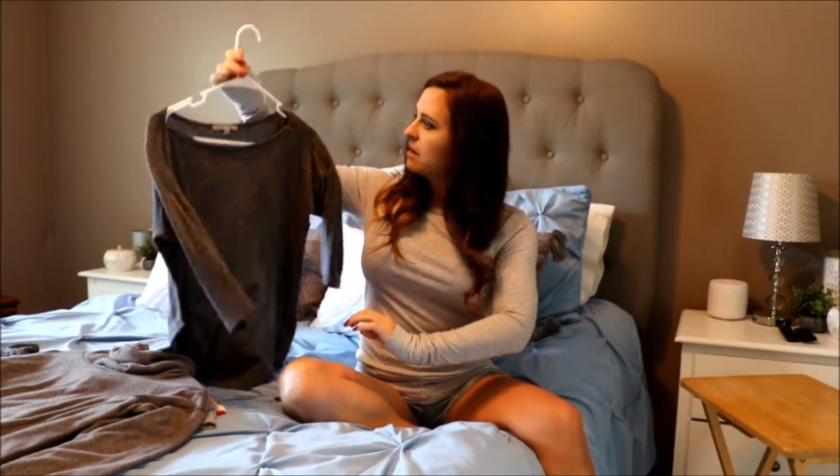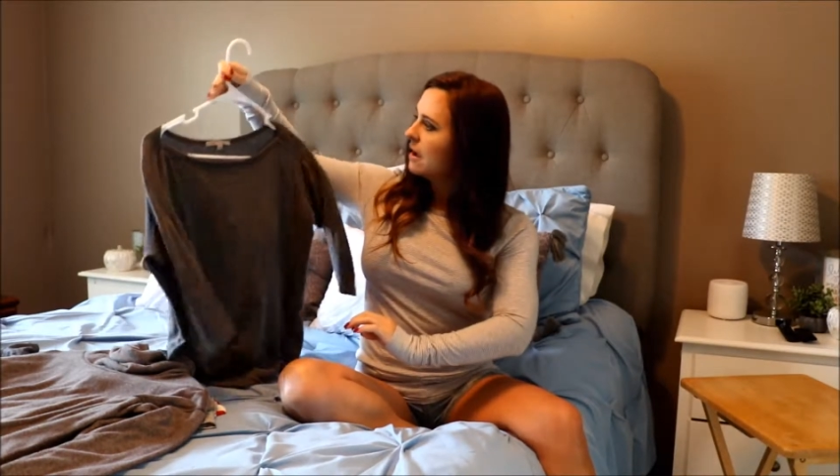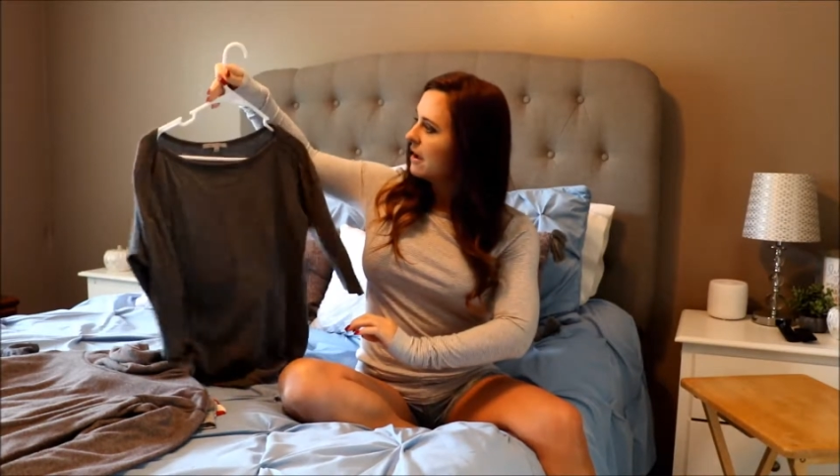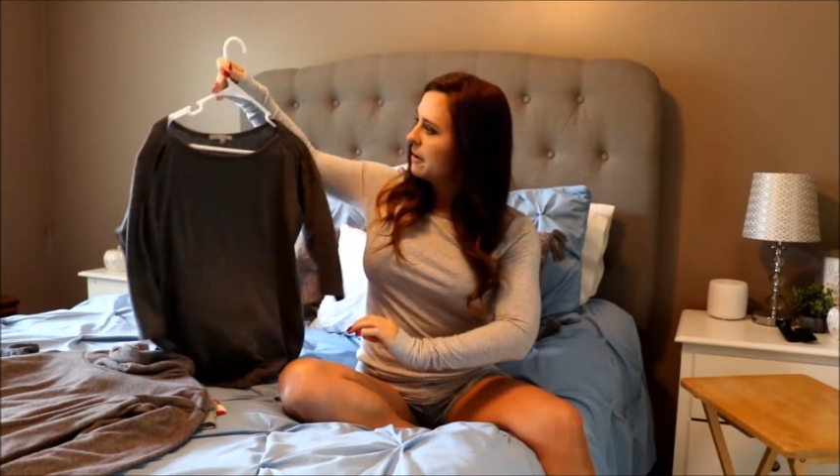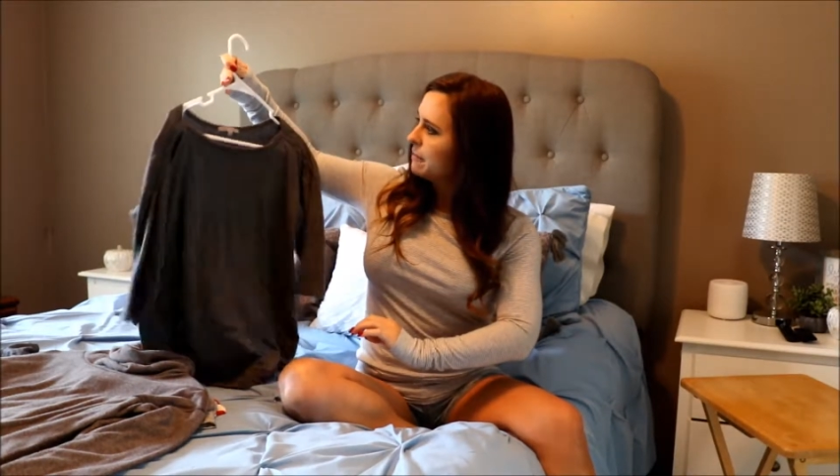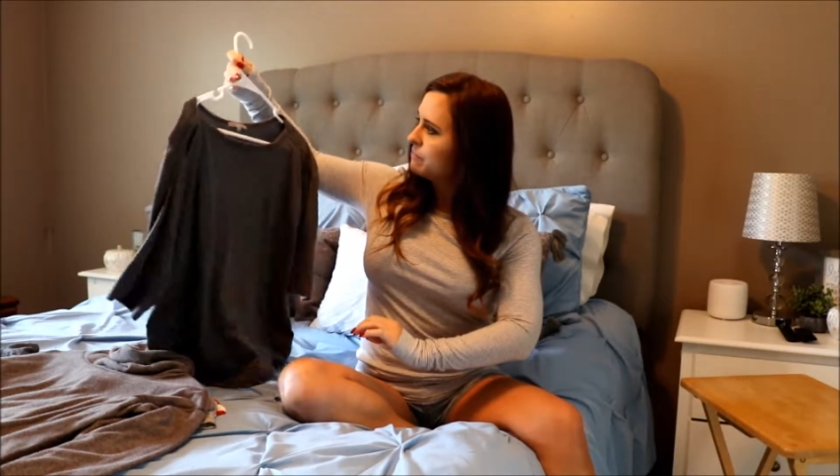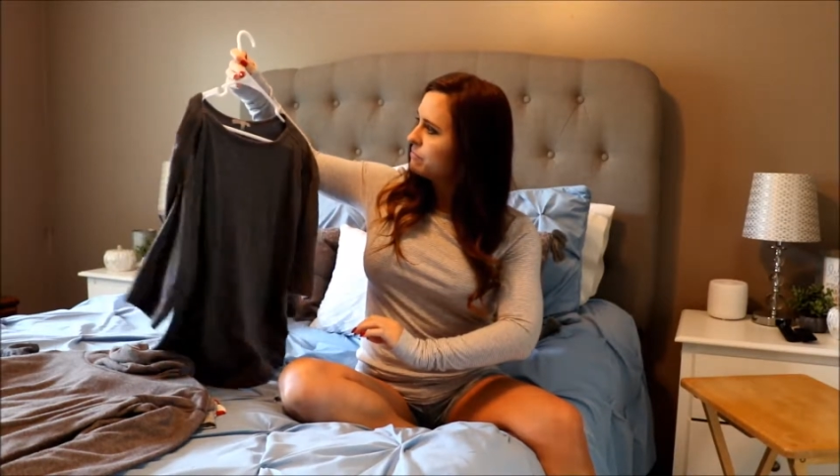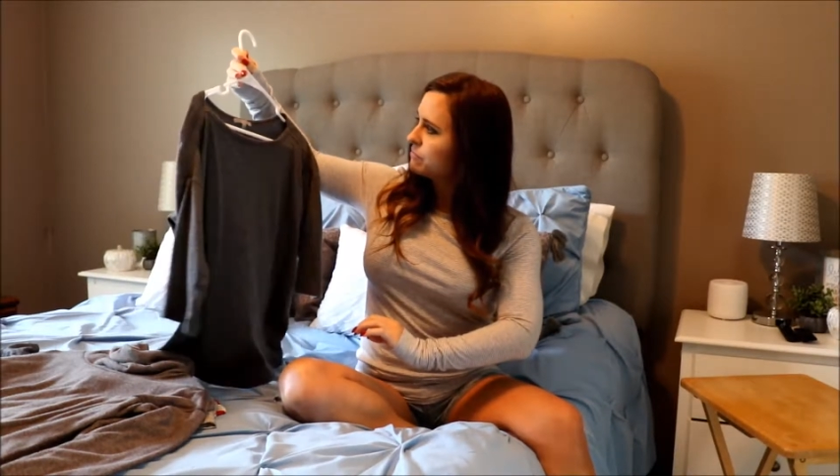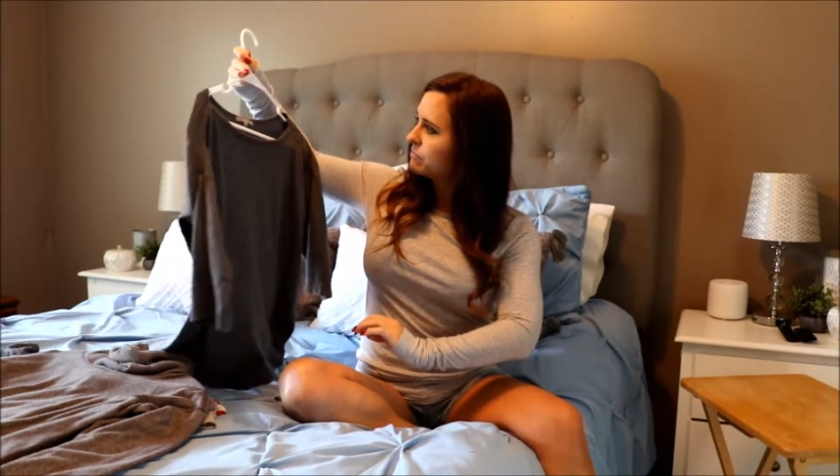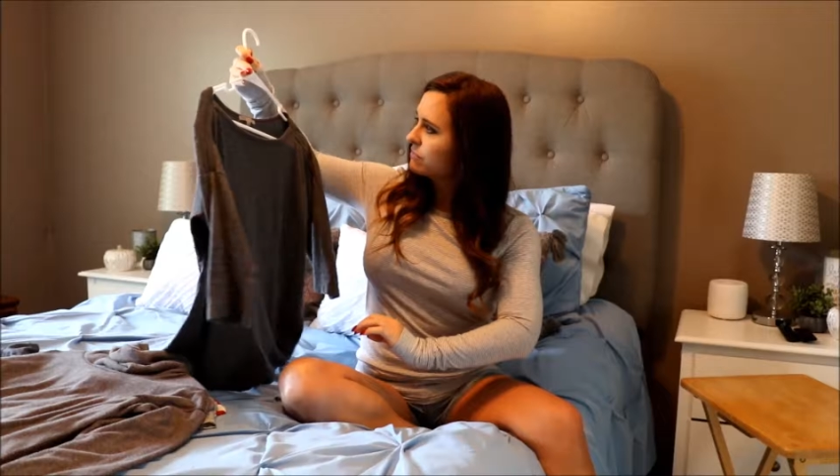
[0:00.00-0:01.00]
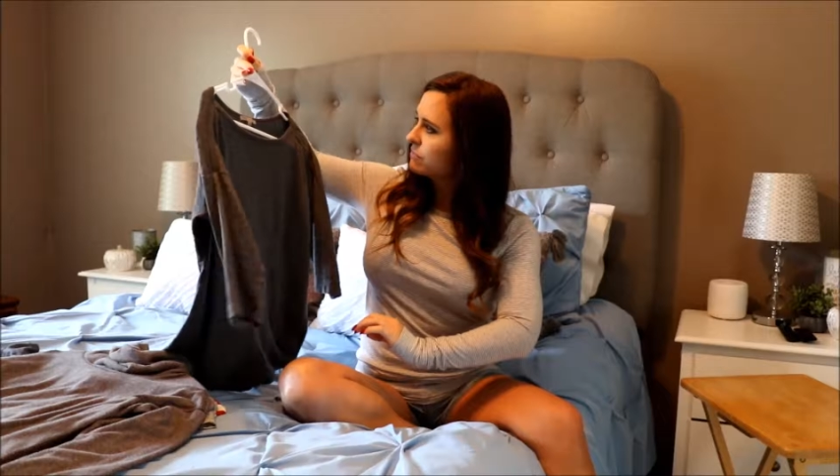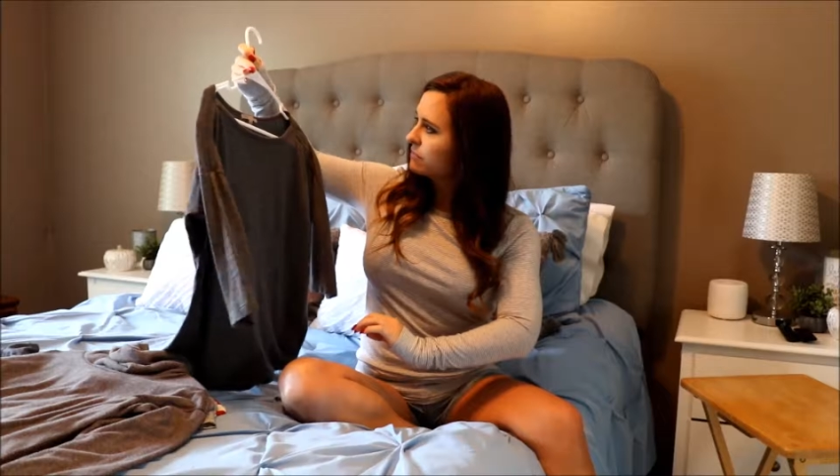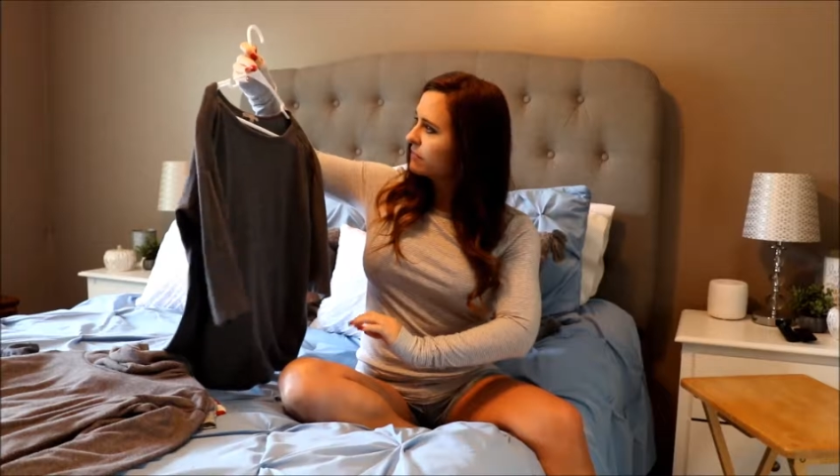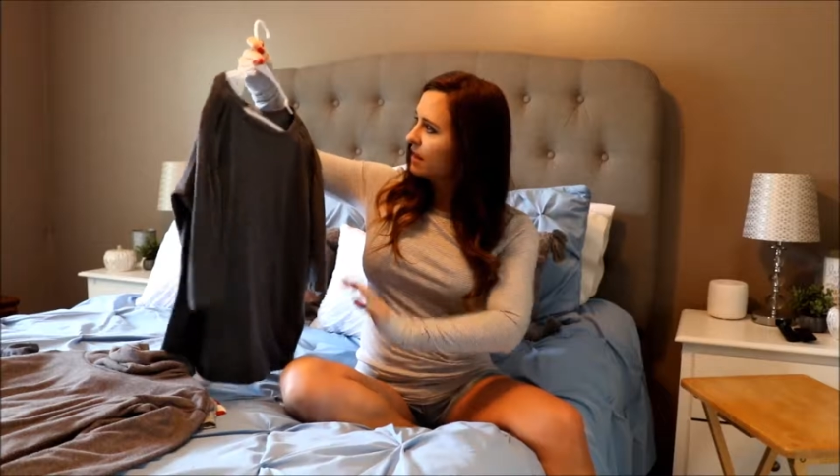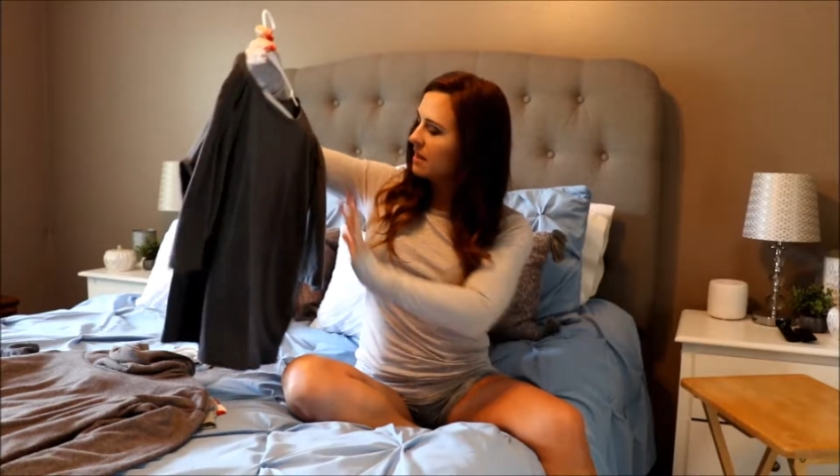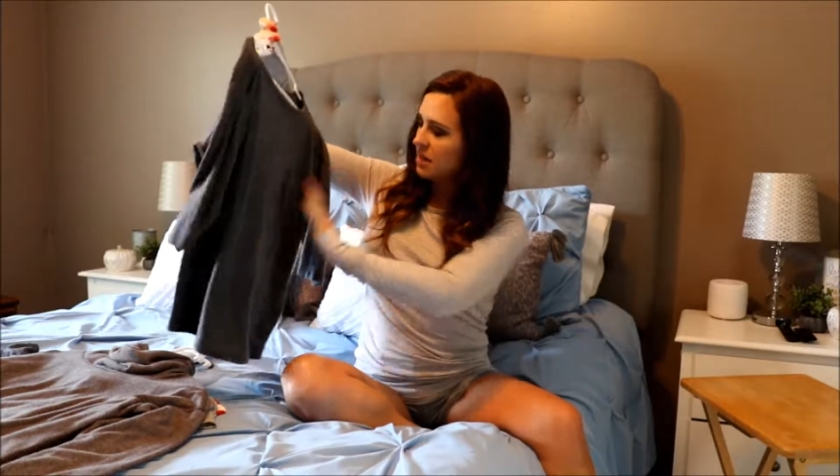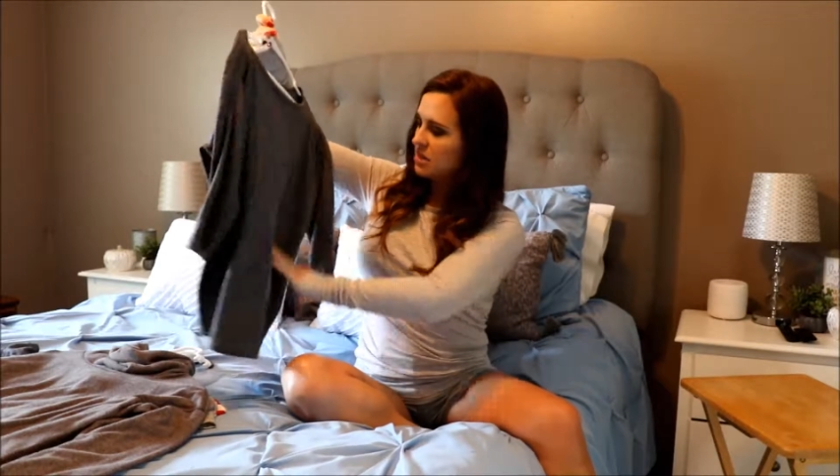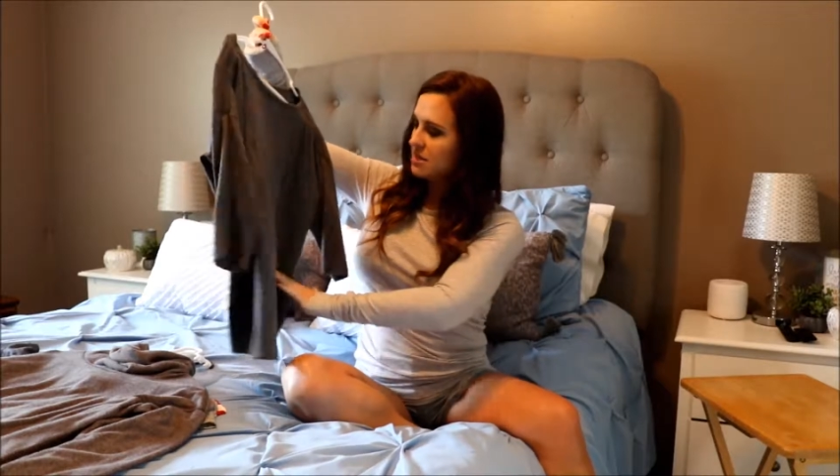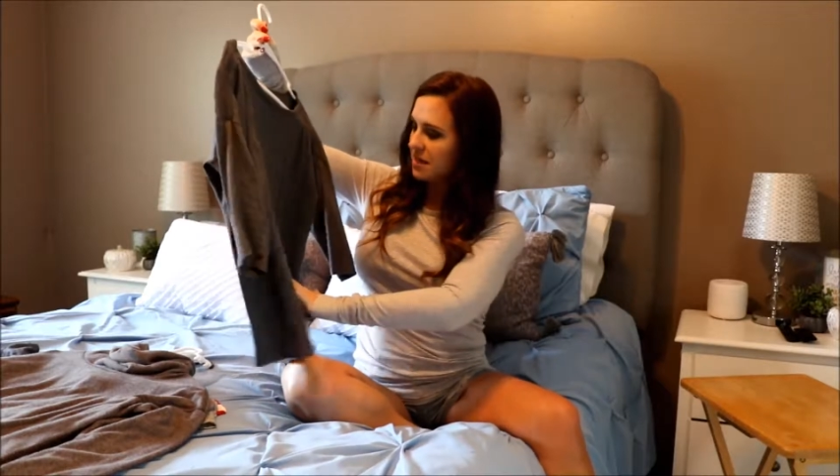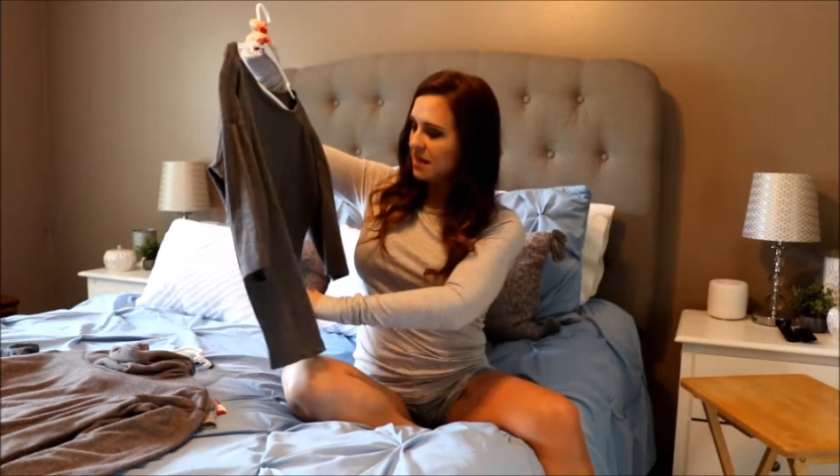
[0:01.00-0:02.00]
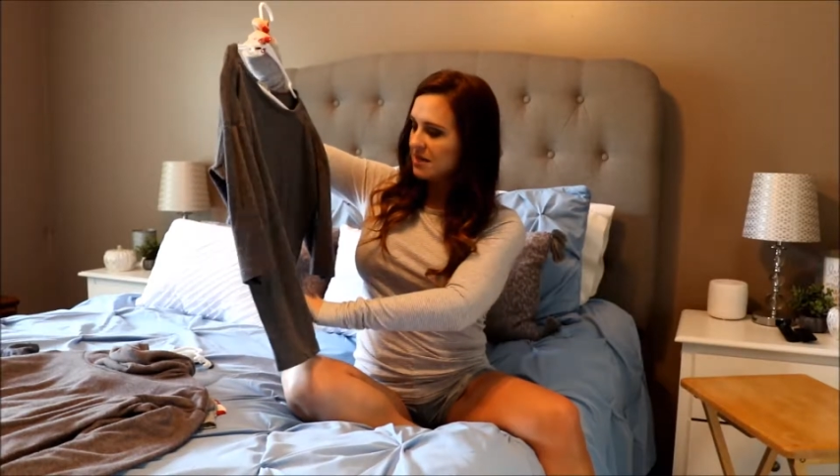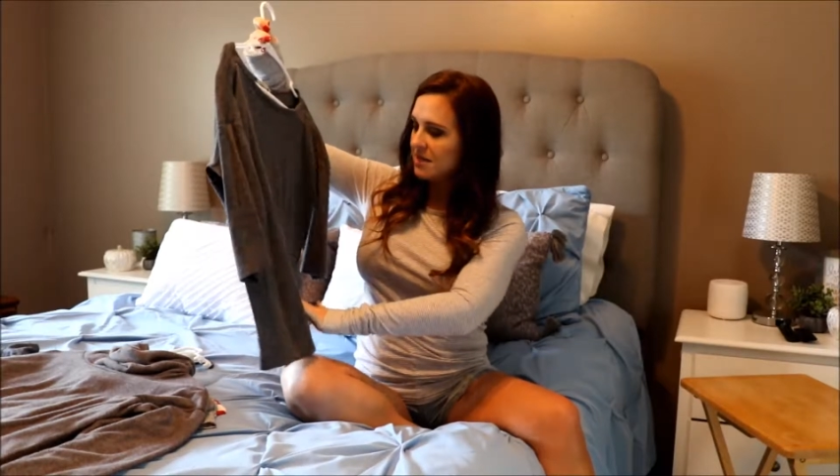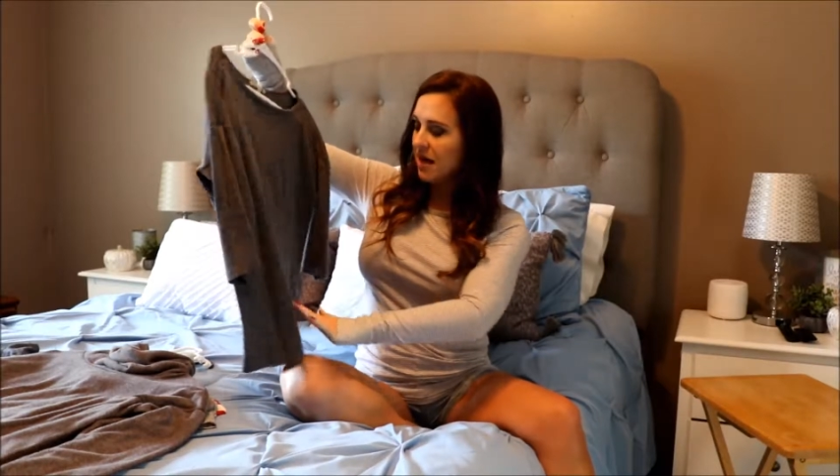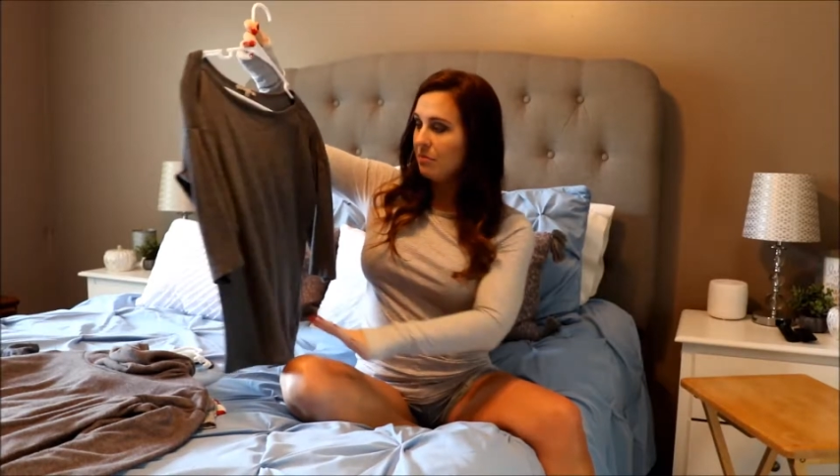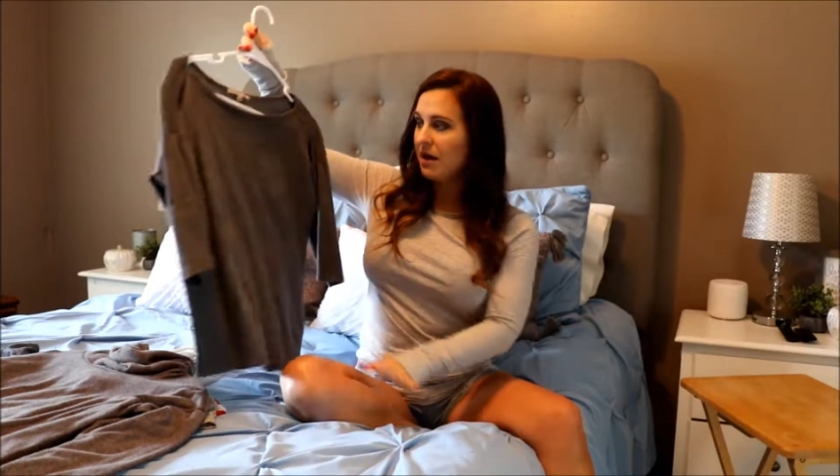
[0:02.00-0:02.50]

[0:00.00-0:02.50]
I think I just said that's Gap.